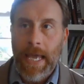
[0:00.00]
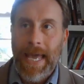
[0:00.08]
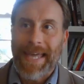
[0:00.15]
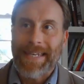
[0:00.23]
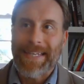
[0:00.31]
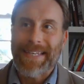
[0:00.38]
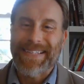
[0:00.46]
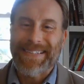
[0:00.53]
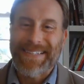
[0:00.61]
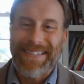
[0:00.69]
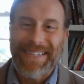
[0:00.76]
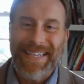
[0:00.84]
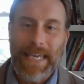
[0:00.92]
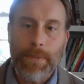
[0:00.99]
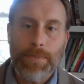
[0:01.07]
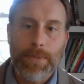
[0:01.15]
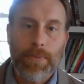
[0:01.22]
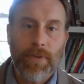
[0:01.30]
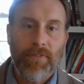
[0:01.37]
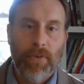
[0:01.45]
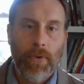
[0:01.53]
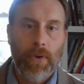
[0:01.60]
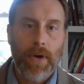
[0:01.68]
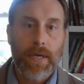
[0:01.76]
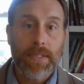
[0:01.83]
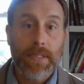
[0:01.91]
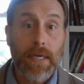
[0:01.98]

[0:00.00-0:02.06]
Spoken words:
and it keeps before us